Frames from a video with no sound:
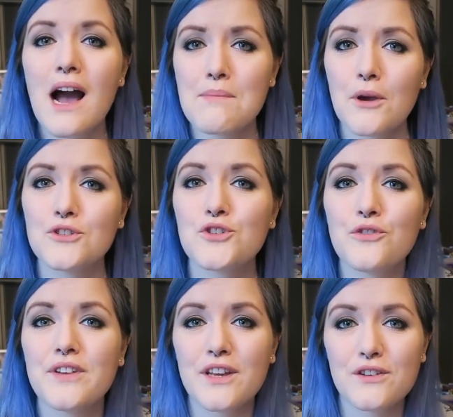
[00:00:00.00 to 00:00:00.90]
I post
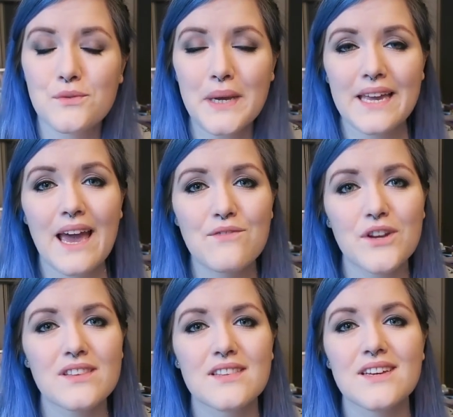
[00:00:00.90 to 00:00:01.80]
2 videos a week.
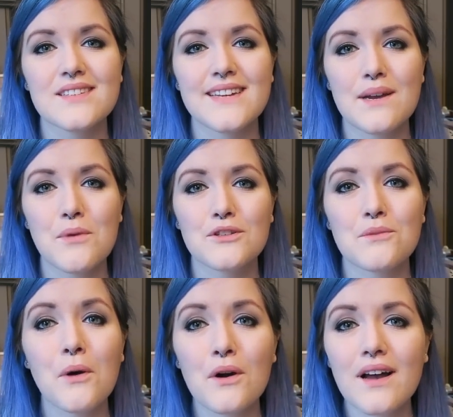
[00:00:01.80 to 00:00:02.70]
Every other Thursday I
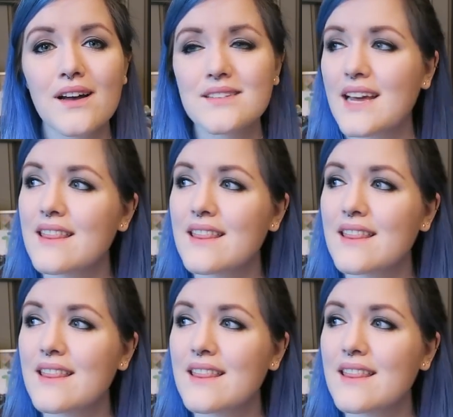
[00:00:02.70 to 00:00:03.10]
post a podcast,